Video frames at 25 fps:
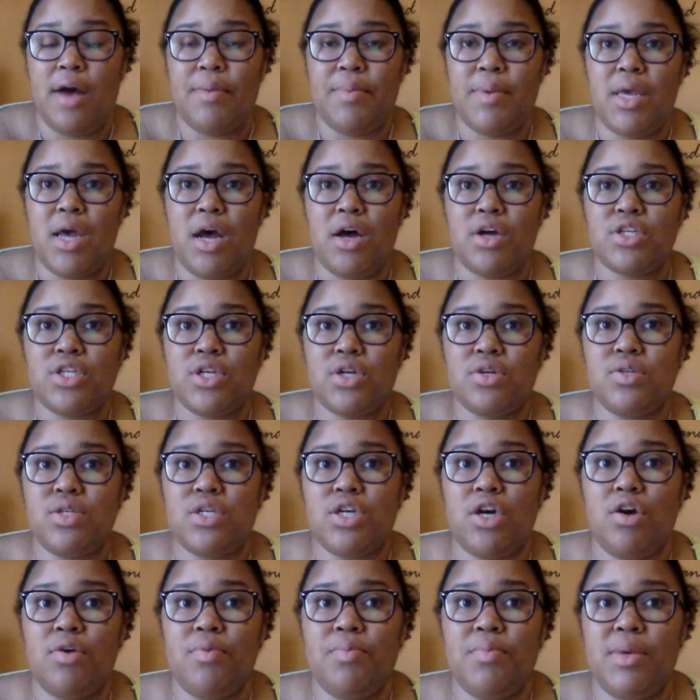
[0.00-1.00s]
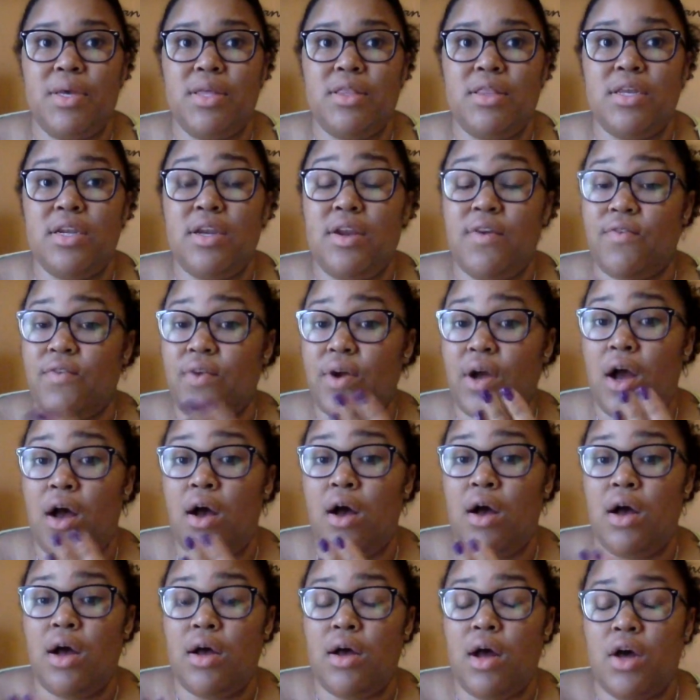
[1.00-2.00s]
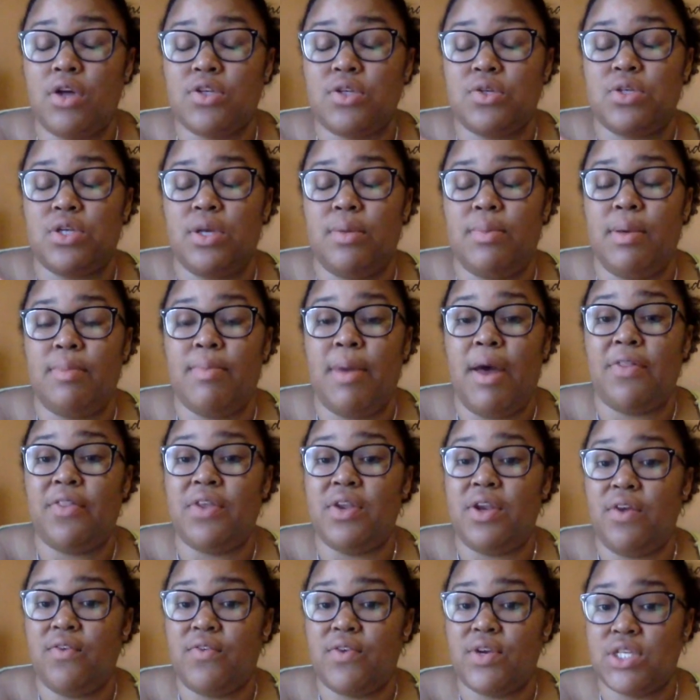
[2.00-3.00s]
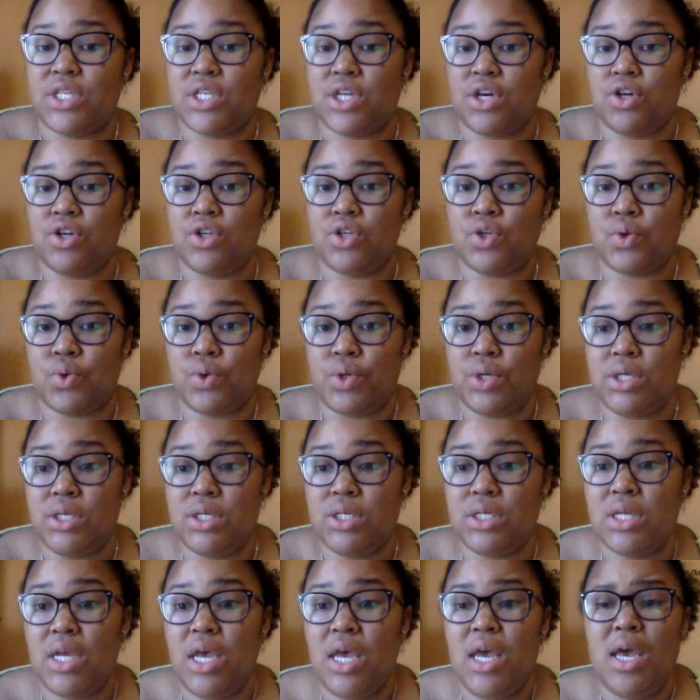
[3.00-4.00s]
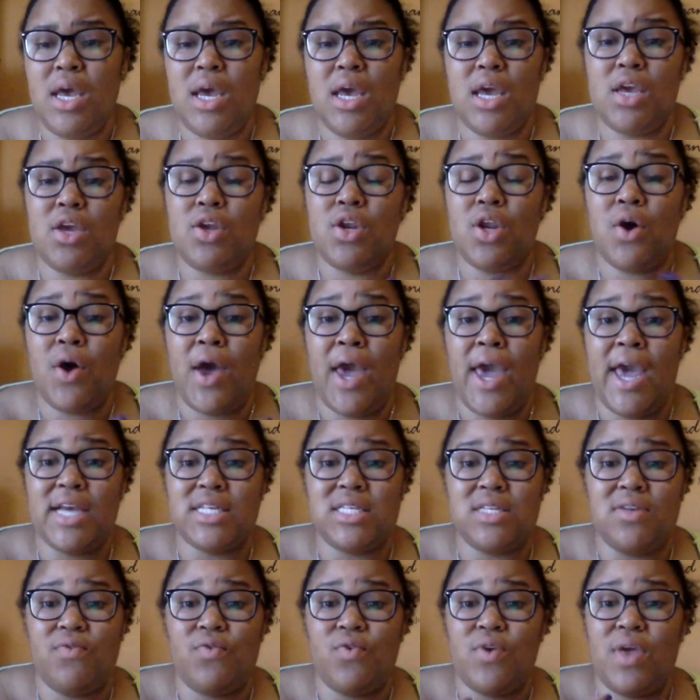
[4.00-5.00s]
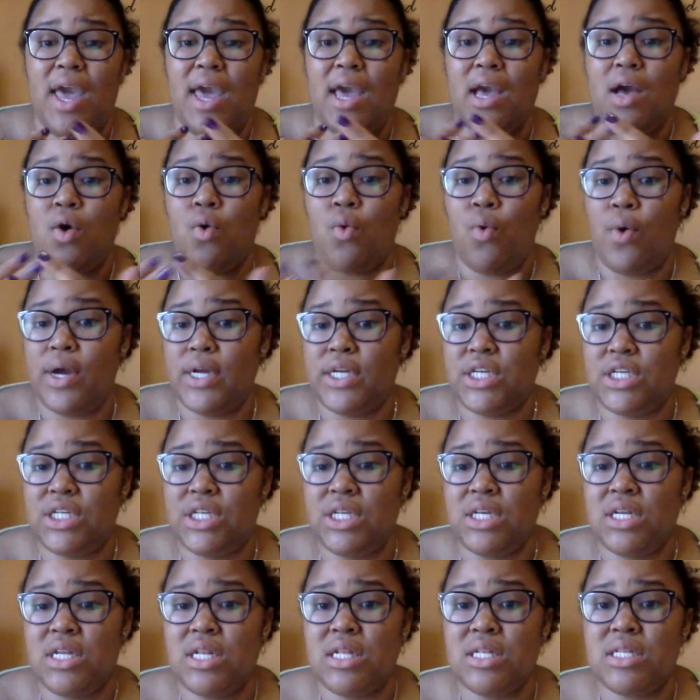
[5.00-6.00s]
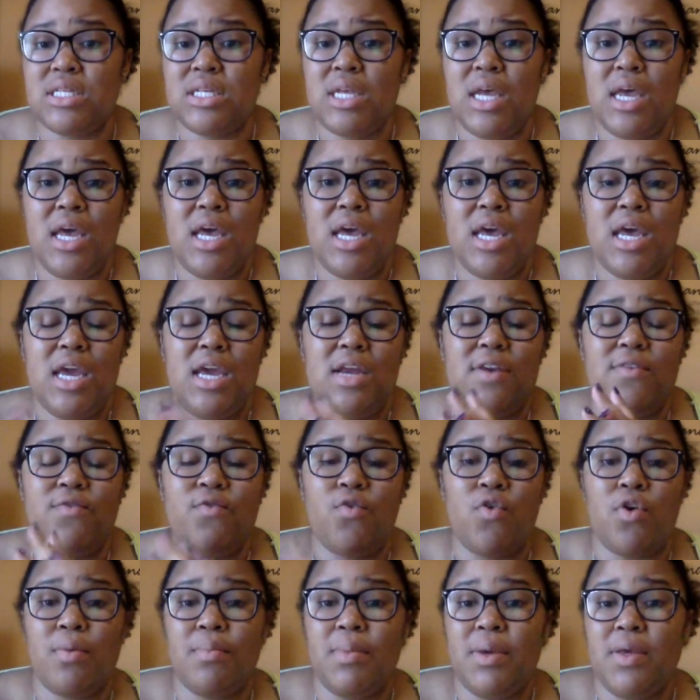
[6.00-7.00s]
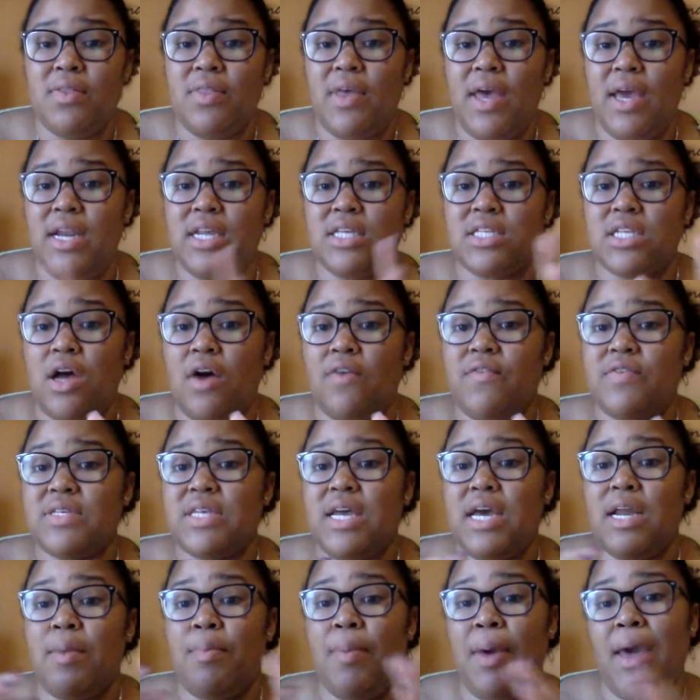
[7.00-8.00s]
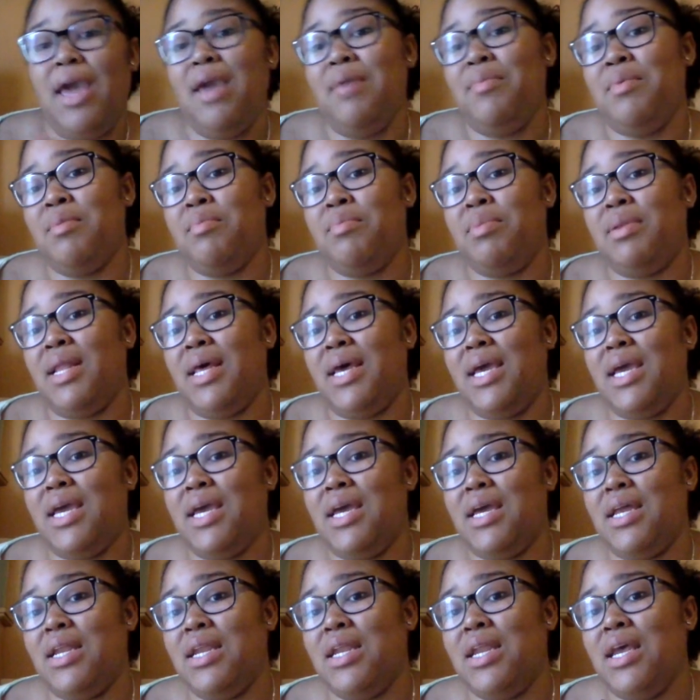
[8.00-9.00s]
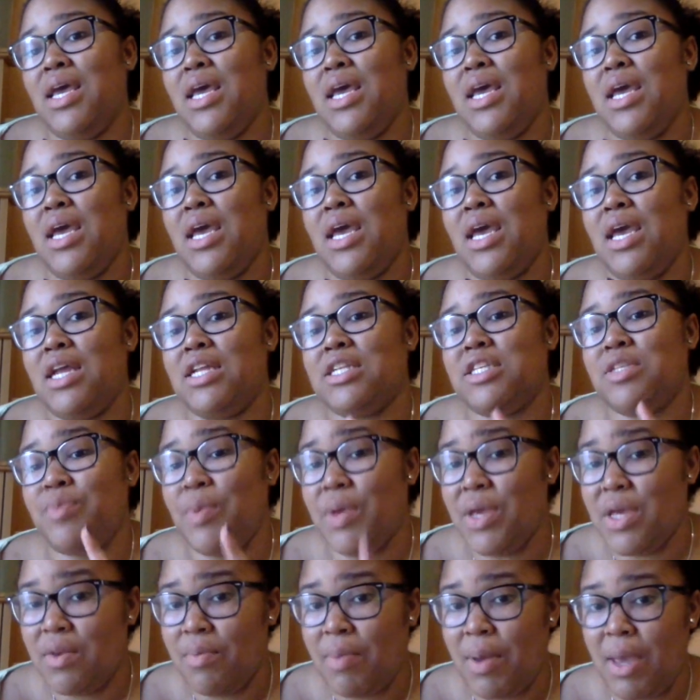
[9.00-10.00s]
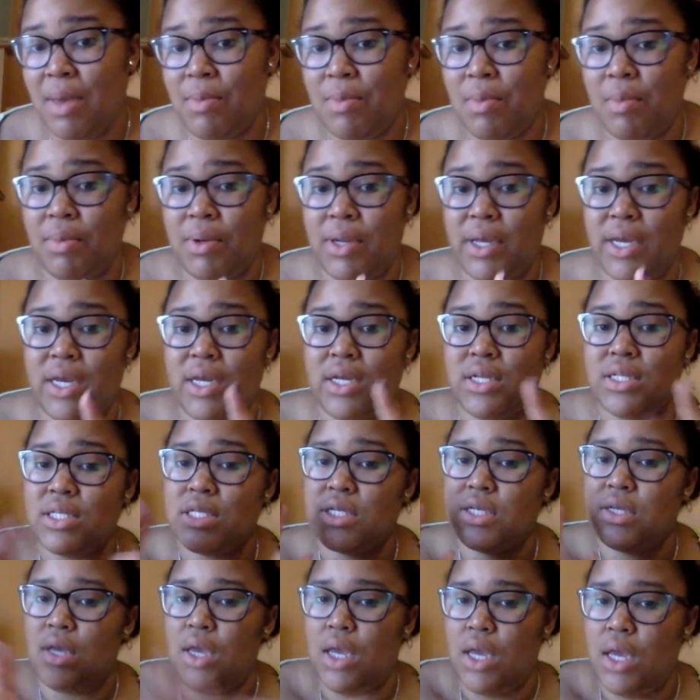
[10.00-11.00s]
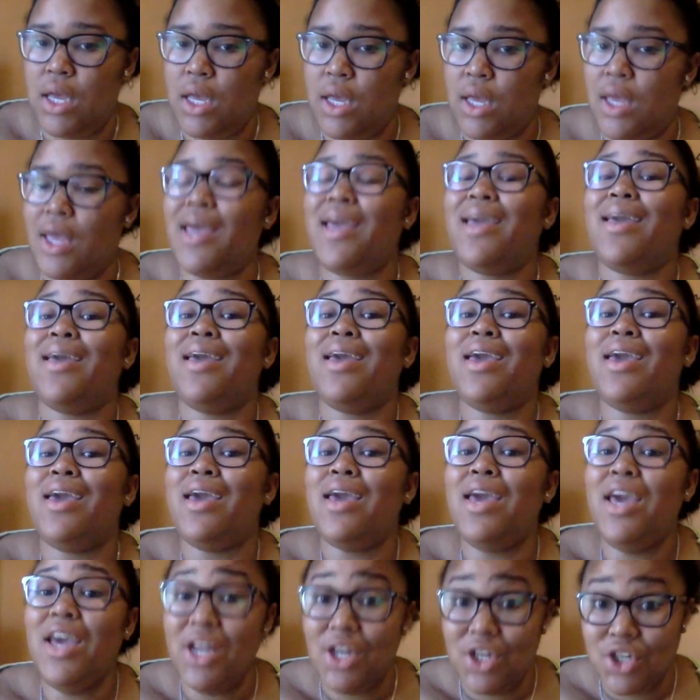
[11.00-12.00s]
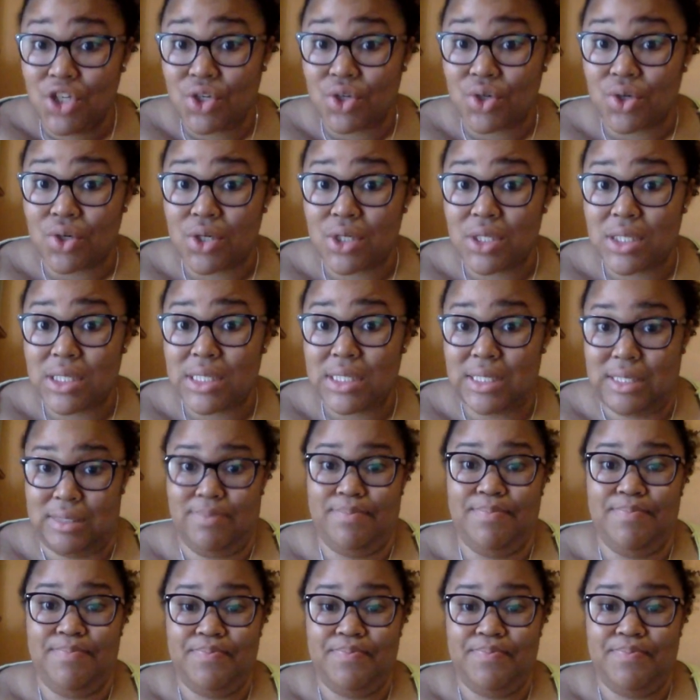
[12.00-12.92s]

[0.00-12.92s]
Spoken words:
He also told me about the different surgeries, and asked if we had questions. He informed me that his office had a payment plan. And speaking of payment plans, insurance.